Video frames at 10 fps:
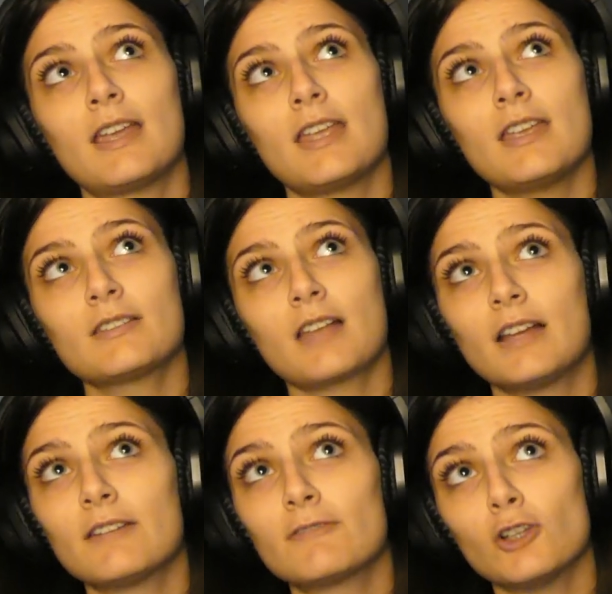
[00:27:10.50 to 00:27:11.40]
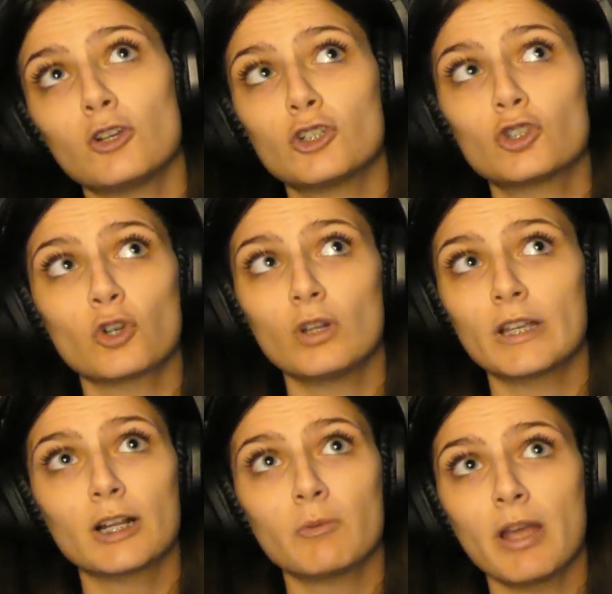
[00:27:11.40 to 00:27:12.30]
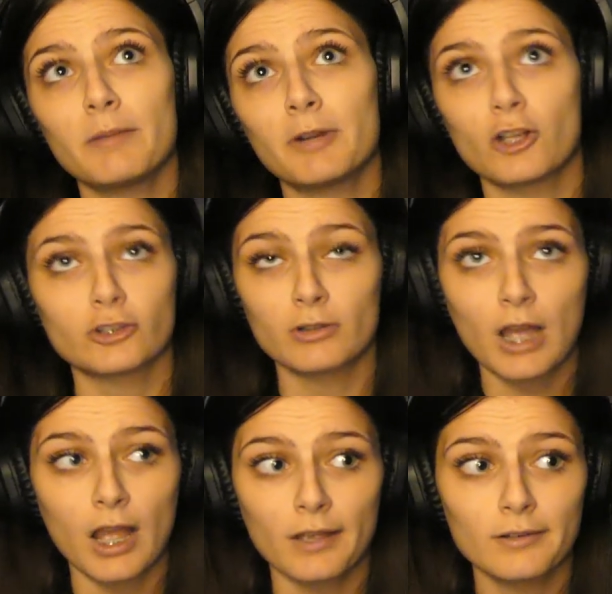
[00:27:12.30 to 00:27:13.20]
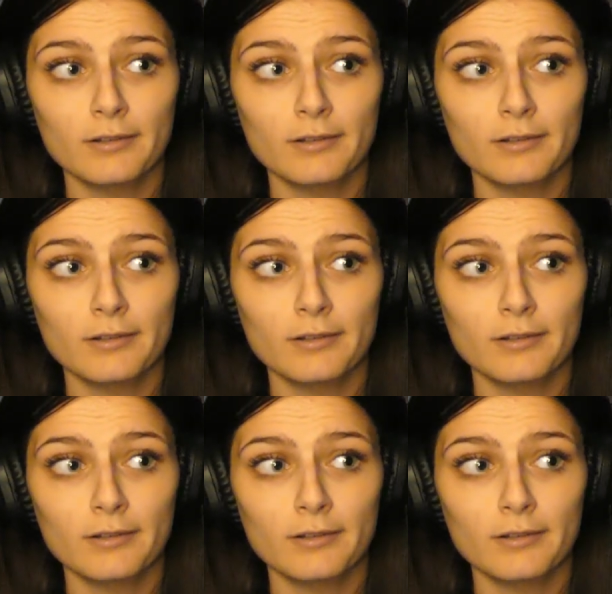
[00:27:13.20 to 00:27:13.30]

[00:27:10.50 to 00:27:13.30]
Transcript: he is kind of so controlling in a way, but also not.